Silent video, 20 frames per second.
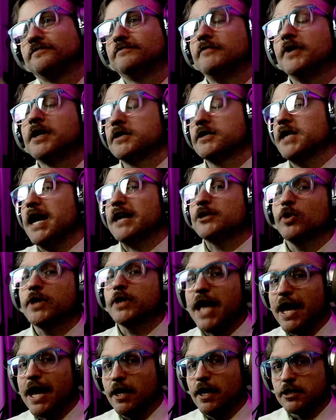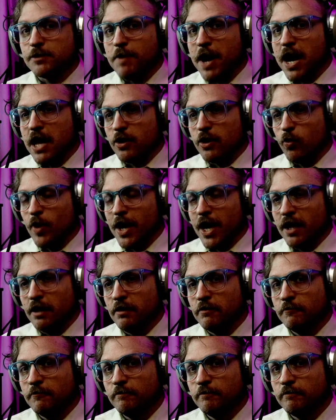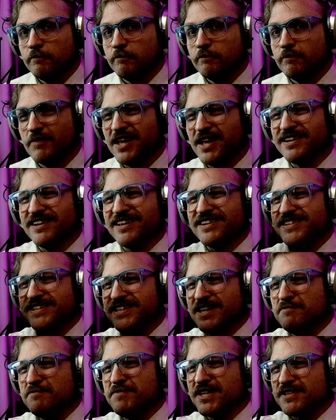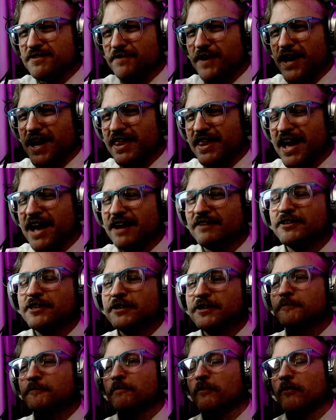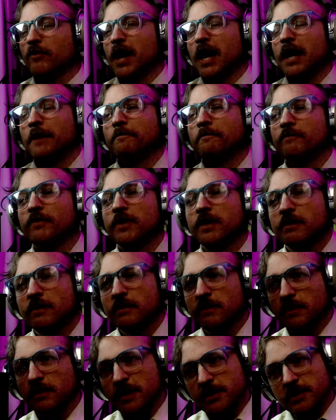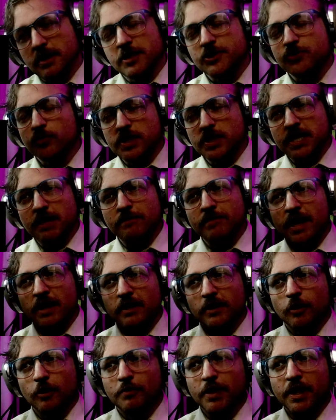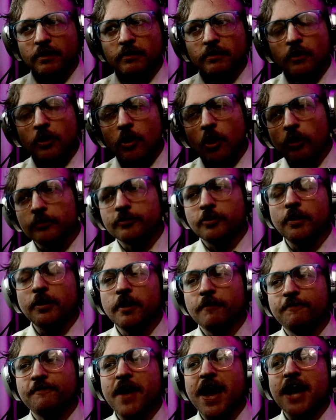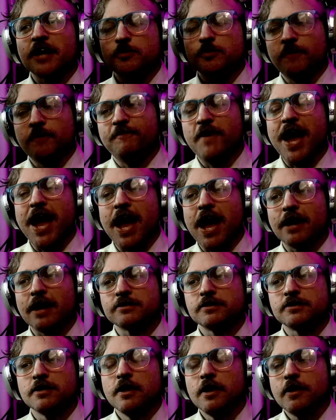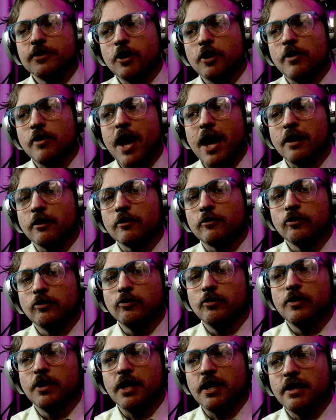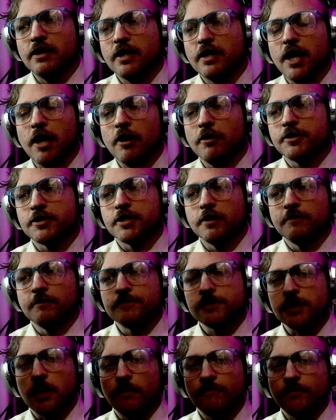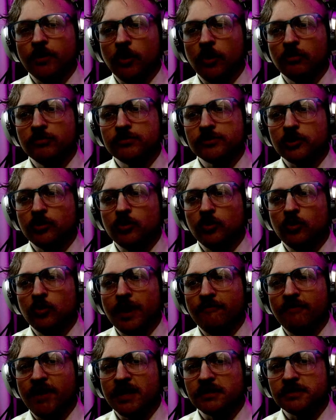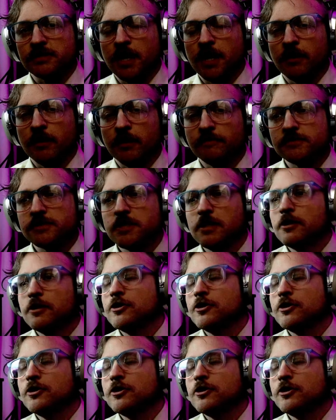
Because that's what that is, by the way. Let, let's demystify that, right? Let, let's redeem that a little bit. Alternative facts would be facts that are not included in the narratives of those who advance narratives.